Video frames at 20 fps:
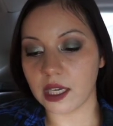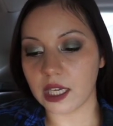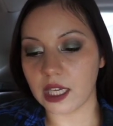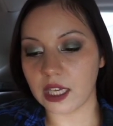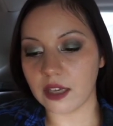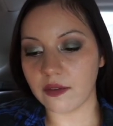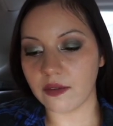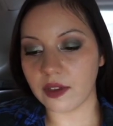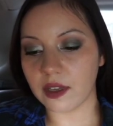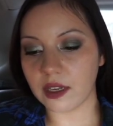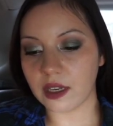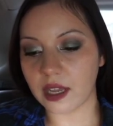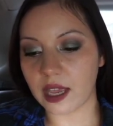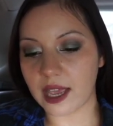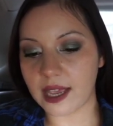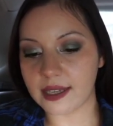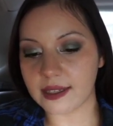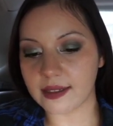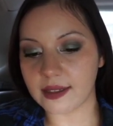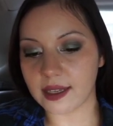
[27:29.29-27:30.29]
even
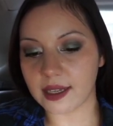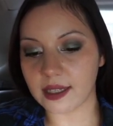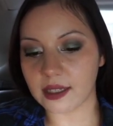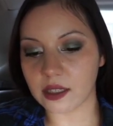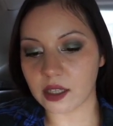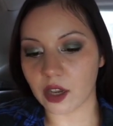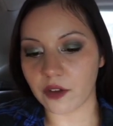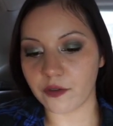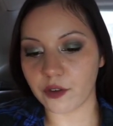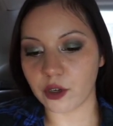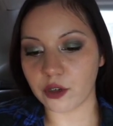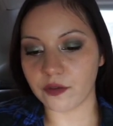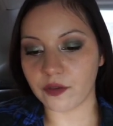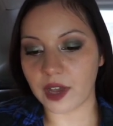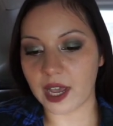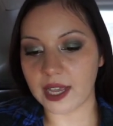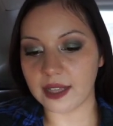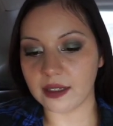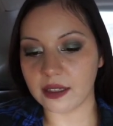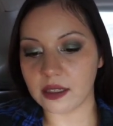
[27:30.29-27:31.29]
as they suffered
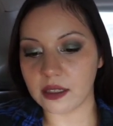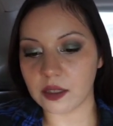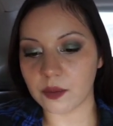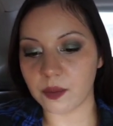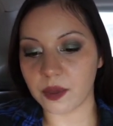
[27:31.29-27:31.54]
violence